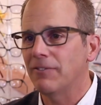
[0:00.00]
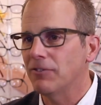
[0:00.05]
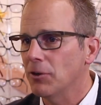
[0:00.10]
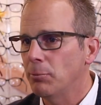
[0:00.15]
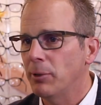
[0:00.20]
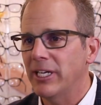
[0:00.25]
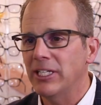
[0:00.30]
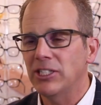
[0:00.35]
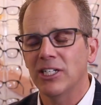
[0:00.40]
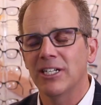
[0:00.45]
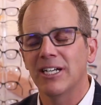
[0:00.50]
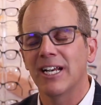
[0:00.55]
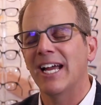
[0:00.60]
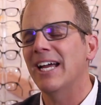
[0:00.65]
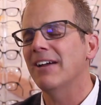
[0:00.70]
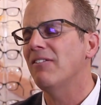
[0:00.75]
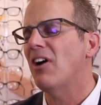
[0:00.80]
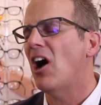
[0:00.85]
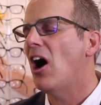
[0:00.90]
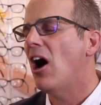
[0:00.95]
after patient, I
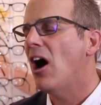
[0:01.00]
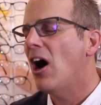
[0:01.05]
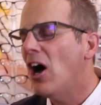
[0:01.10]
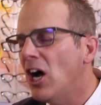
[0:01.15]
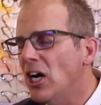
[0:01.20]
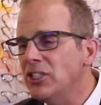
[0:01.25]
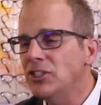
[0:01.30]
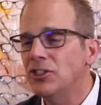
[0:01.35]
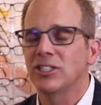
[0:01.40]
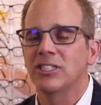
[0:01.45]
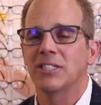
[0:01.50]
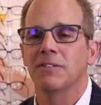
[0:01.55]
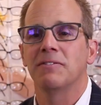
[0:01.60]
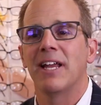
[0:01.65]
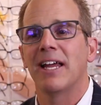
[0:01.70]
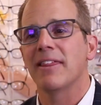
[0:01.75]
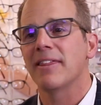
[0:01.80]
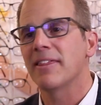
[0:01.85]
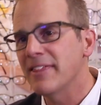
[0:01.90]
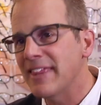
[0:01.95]
have hundreds, if
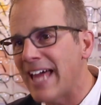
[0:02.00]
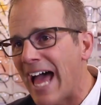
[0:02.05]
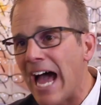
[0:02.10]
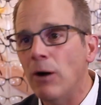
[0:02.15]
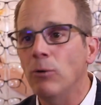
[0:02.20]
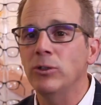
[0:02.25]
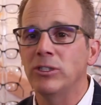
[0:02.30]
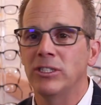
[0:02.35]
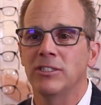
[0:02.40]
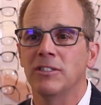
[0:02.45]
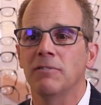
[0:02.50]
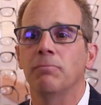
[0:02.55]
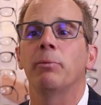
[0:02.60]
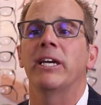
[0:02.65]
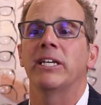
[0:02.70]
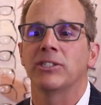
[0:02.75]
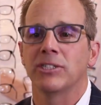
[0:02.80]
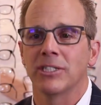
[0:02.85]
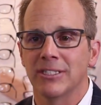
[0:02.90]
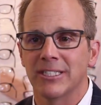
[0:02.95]
not thousands of
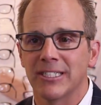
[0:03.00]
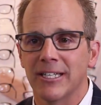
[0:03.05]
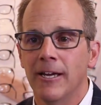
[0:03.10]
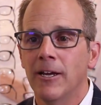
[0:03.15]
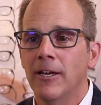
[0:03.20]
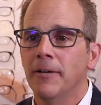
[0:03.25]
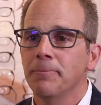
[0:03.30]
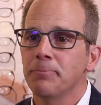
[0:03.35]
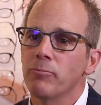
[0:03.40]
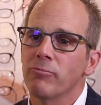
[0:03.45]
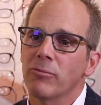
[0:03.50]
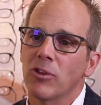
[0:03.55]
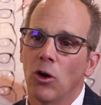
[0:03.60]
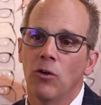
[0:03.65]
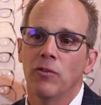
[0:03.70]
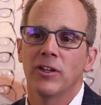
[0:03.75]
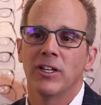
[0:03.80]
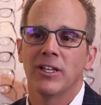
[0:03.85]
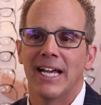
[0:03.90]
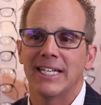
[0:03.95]
patients
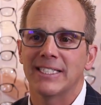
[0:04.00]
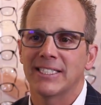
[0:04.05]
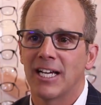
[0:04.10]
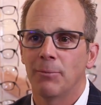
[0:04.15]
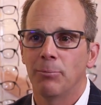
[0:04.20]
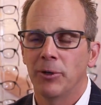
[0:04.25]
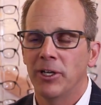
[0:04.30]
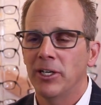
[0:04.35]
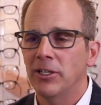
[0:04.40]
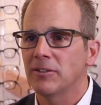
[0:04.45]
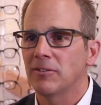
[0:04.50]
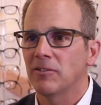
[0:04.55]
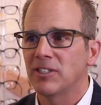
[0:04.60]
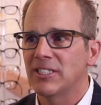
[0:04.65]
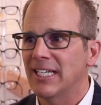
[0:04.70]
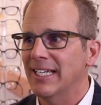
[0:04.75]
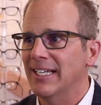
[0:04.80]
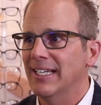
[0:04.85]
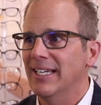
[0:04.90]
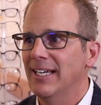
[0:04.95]
over the last couple of years have
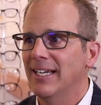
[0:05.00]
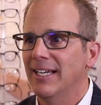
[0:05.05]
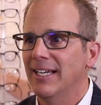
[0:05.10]
said,